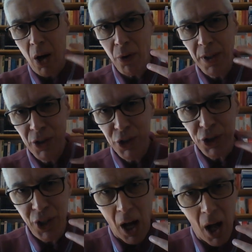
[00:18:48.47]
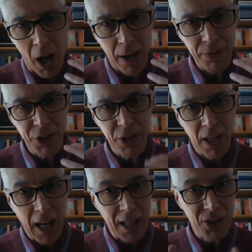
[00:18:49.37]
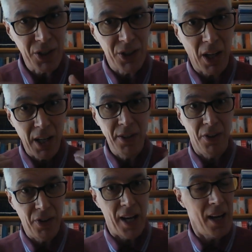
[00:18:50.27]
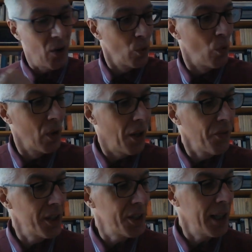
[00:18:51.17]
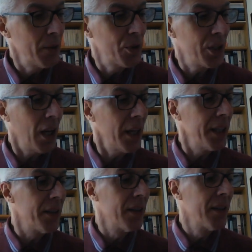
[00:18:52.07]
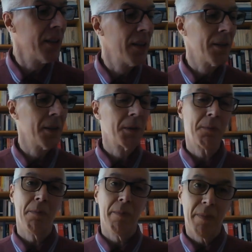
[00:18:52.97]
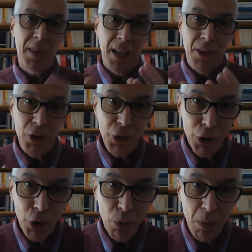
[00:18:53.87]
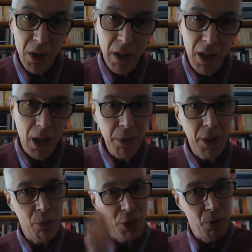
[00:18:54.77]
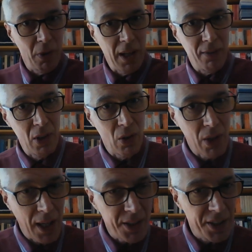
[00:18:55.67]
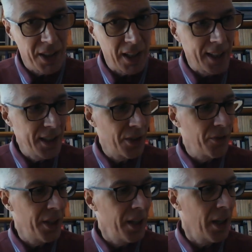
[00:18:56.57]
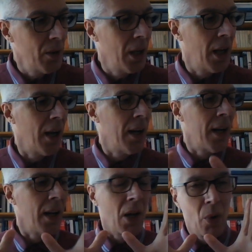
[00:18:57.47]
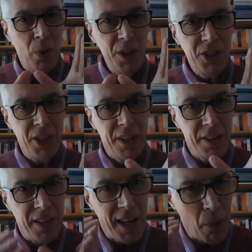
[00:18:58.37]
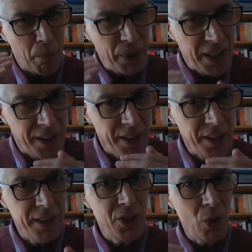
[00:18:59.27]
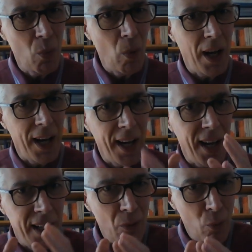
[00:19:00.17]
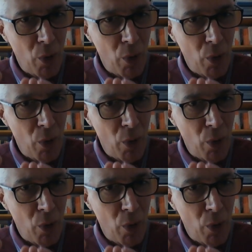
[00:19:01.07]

orange scarves as a sign that they are all on the same side. The new model army, which we'll have a look at in a later video, we see that they are beginning to wear a